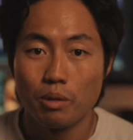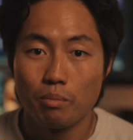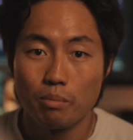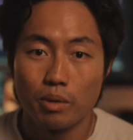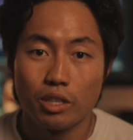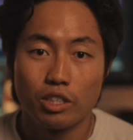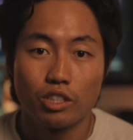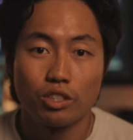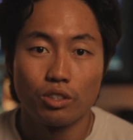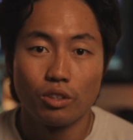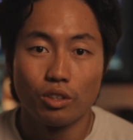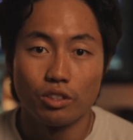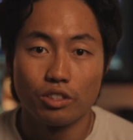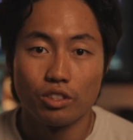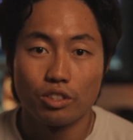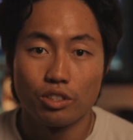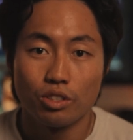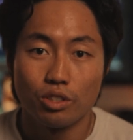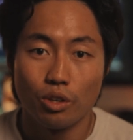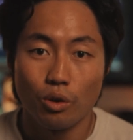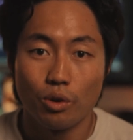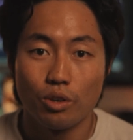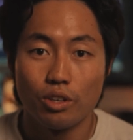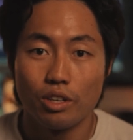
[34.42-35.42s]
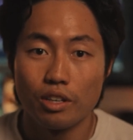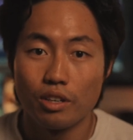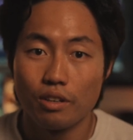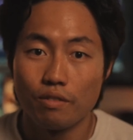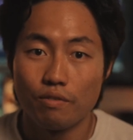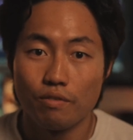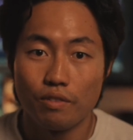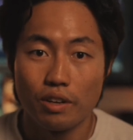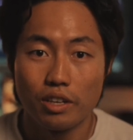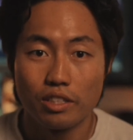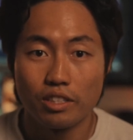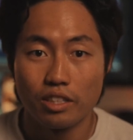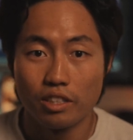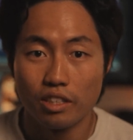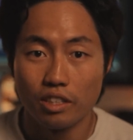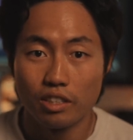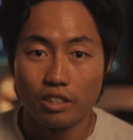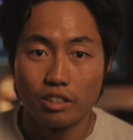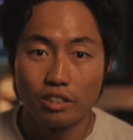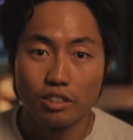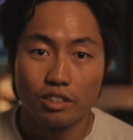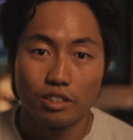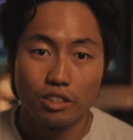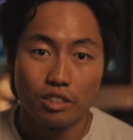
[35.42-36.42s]
the best shots don't need fancy
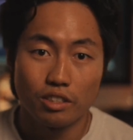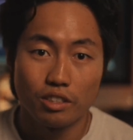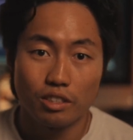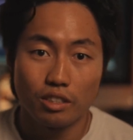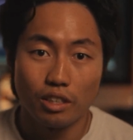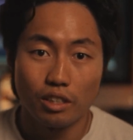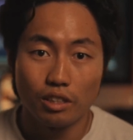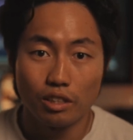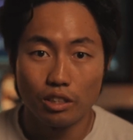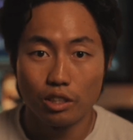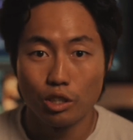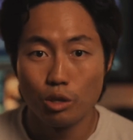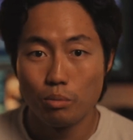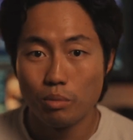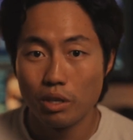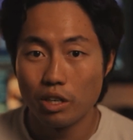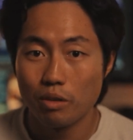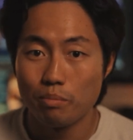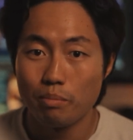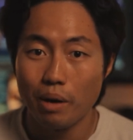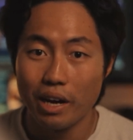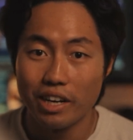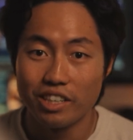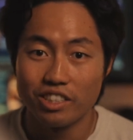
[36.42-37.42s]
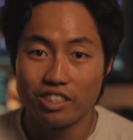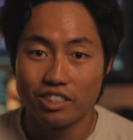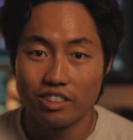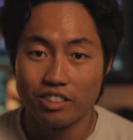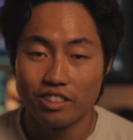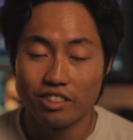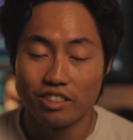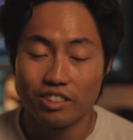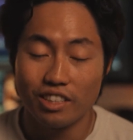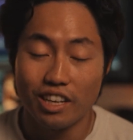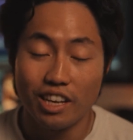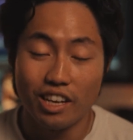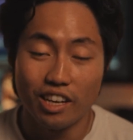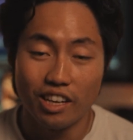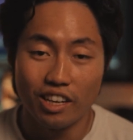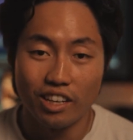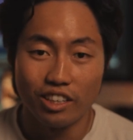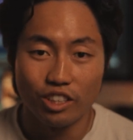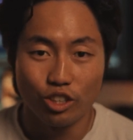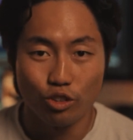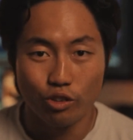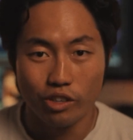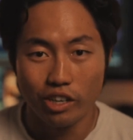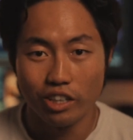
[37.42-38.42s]
gear, just a little bit of patience
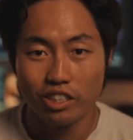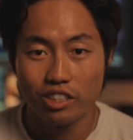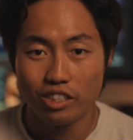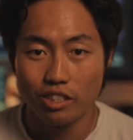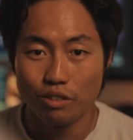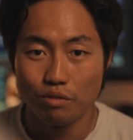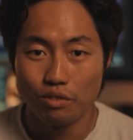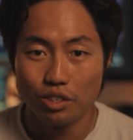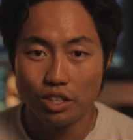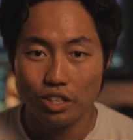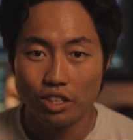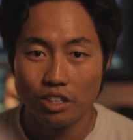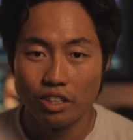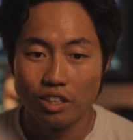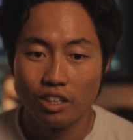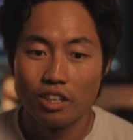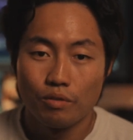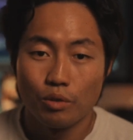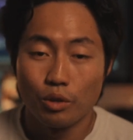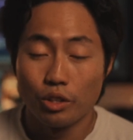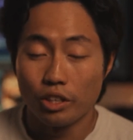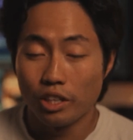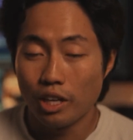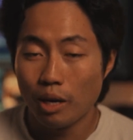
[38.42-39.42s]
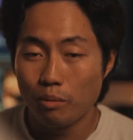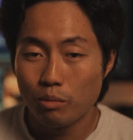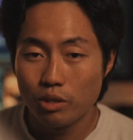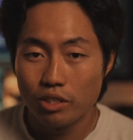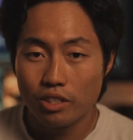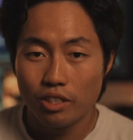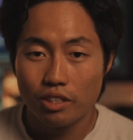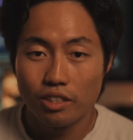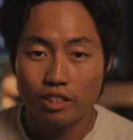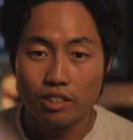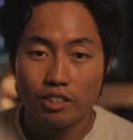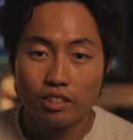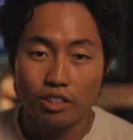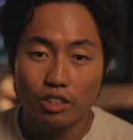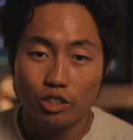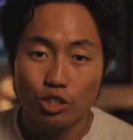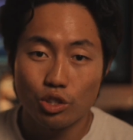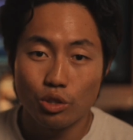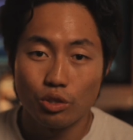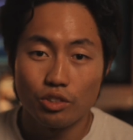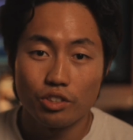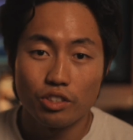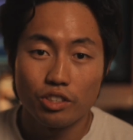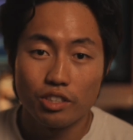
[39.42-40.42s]
and creativity. For the camera settings, I
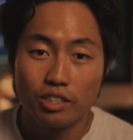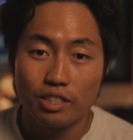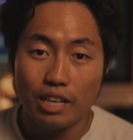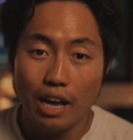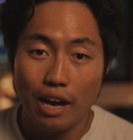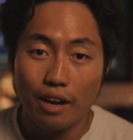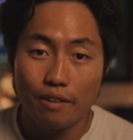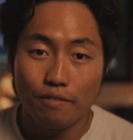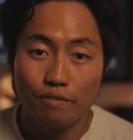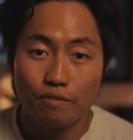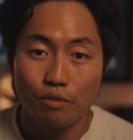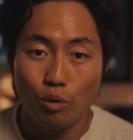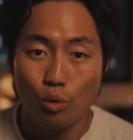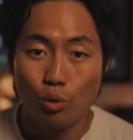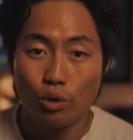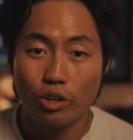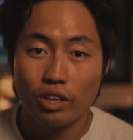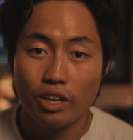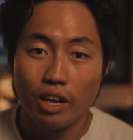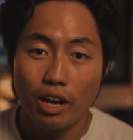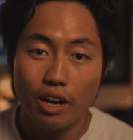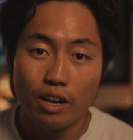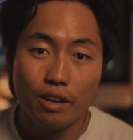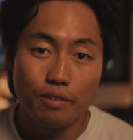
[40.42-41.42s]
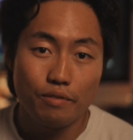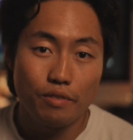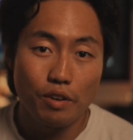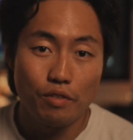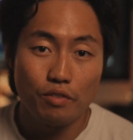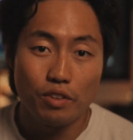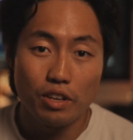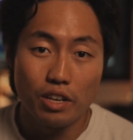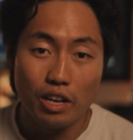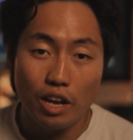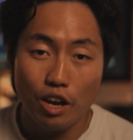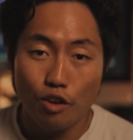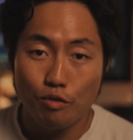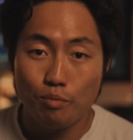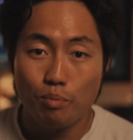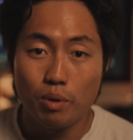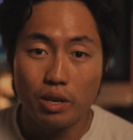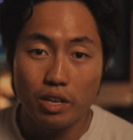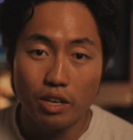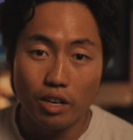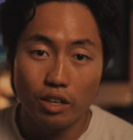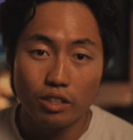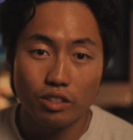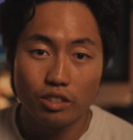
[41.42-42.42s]
shot this at 4K 50
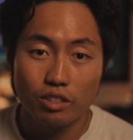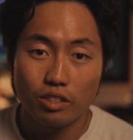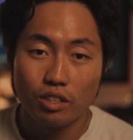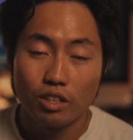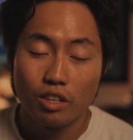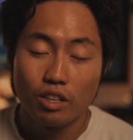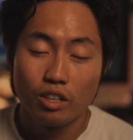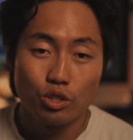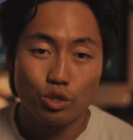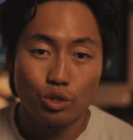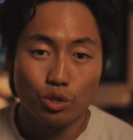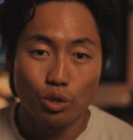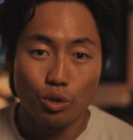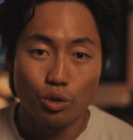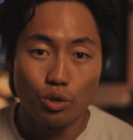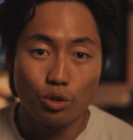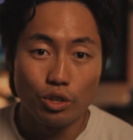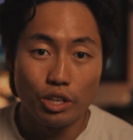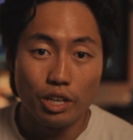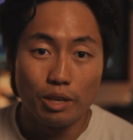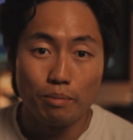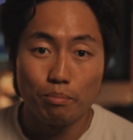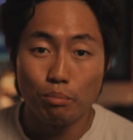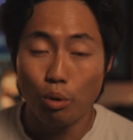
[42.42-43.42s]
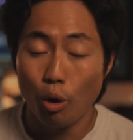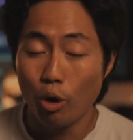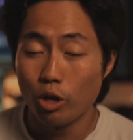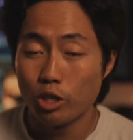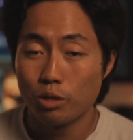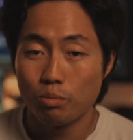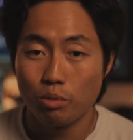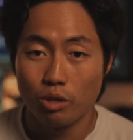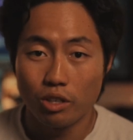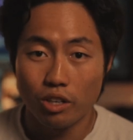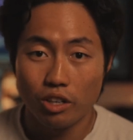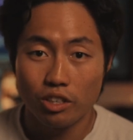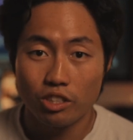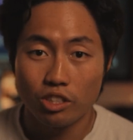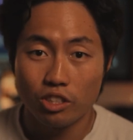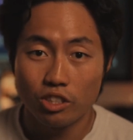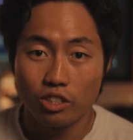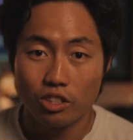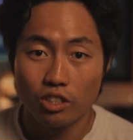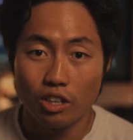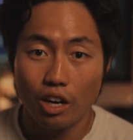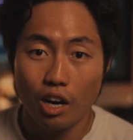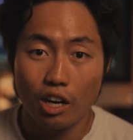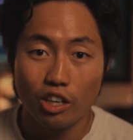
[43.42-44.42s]
FPS, so in
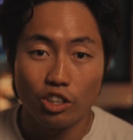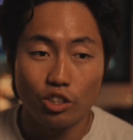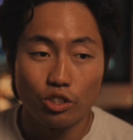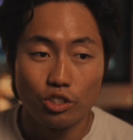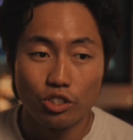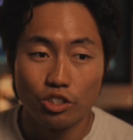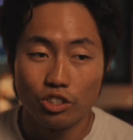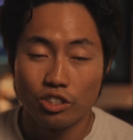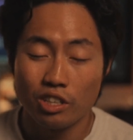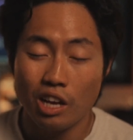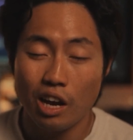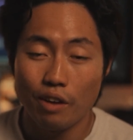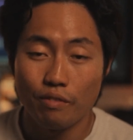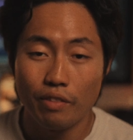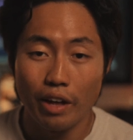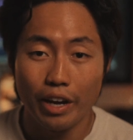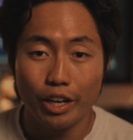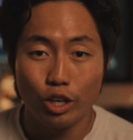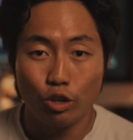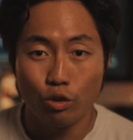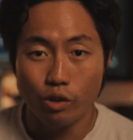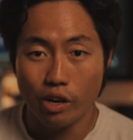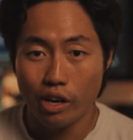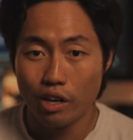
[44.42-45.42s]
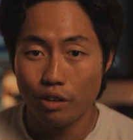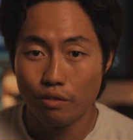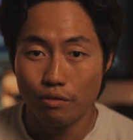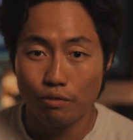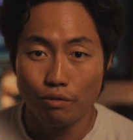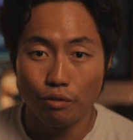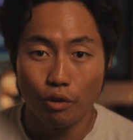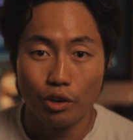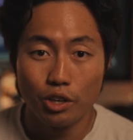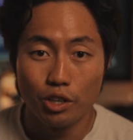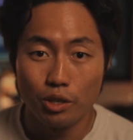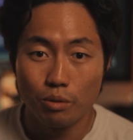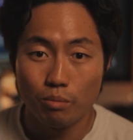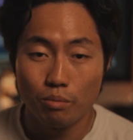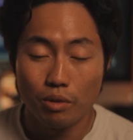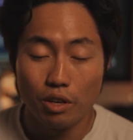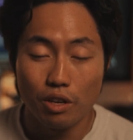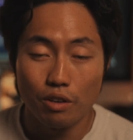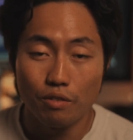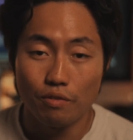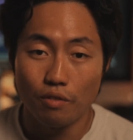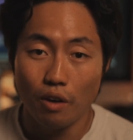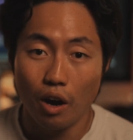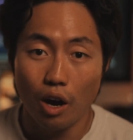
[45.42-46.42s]
post-production I could just have that creative freedom
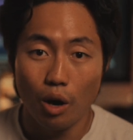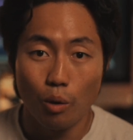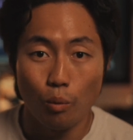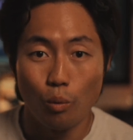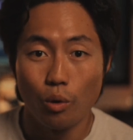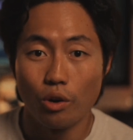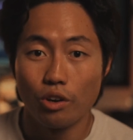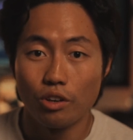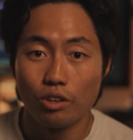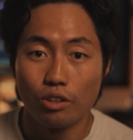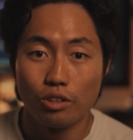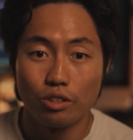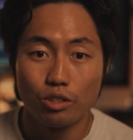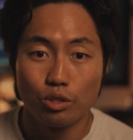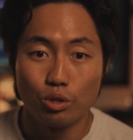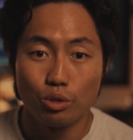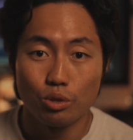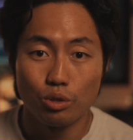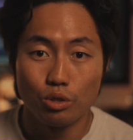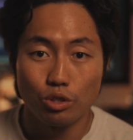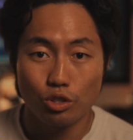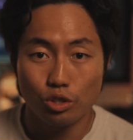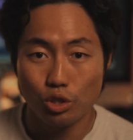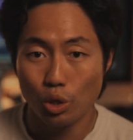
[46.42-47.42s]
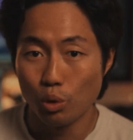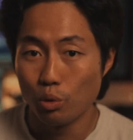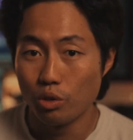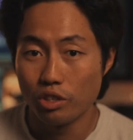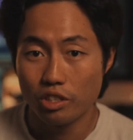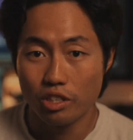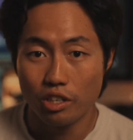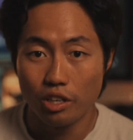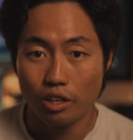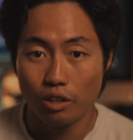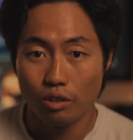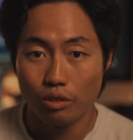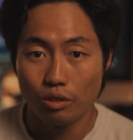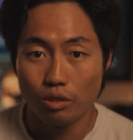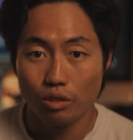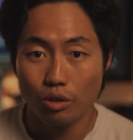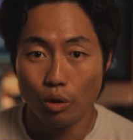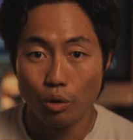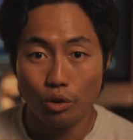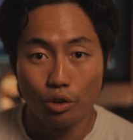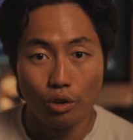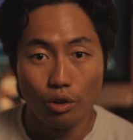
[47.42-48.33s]
if I wanted to slow it down or